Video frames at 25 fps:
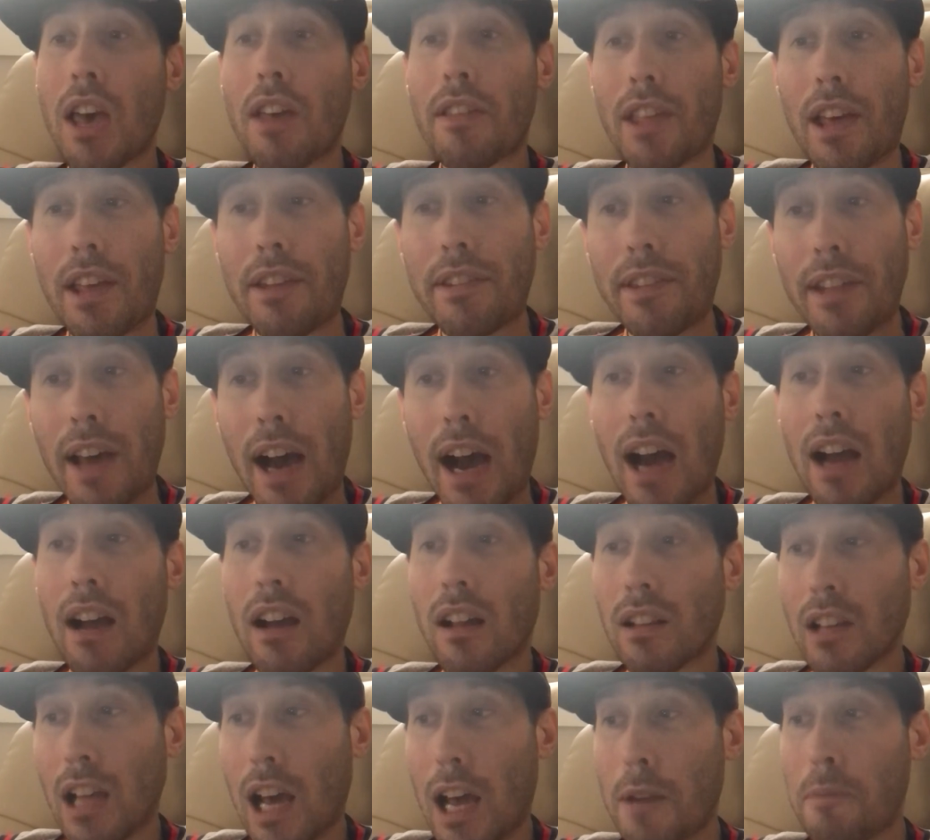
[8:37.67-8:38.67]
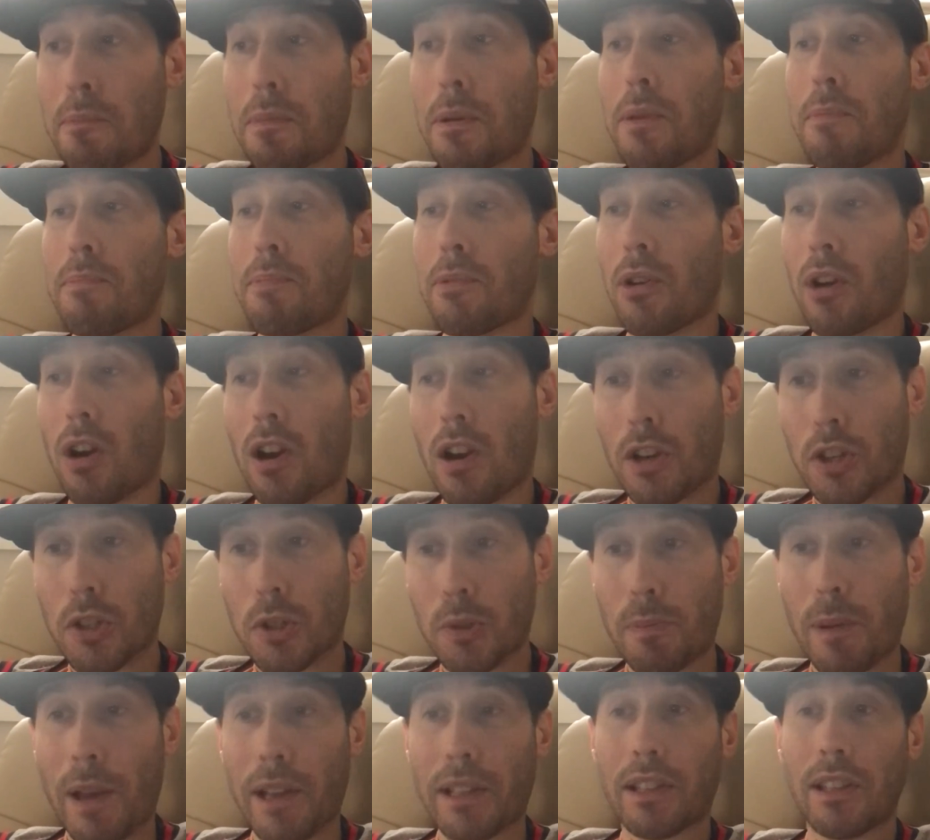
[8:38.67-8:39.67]
that not a lot of people are
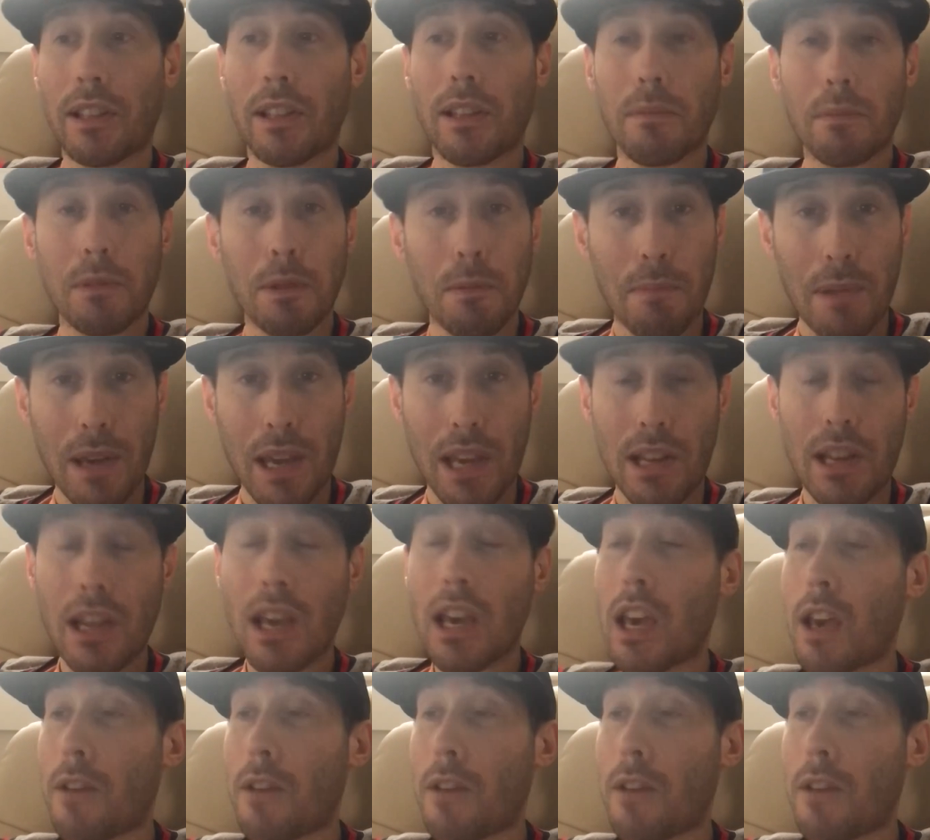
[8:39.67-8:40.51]
expecting them to beat